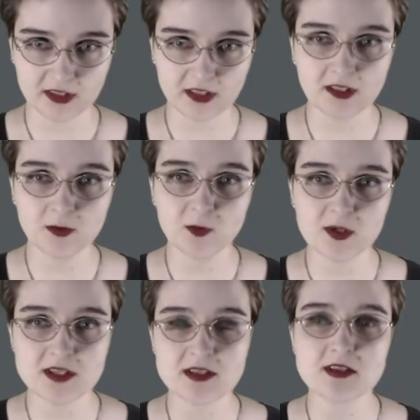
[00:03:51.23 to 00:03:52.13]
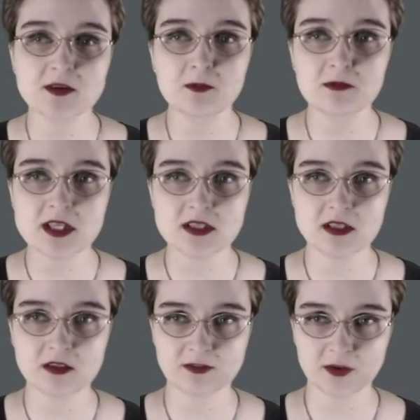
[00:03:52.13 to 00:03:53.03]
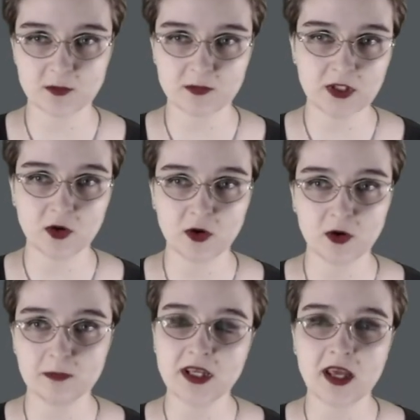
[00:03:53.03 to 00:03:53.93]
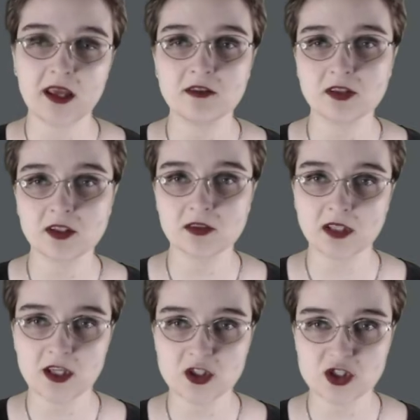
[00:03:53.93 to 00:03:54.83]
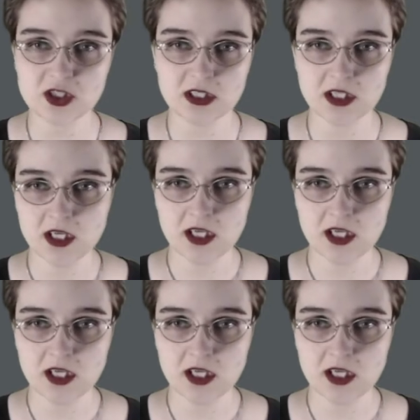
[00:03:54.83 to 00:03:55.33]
Eve was a submissive, pure-behaved creation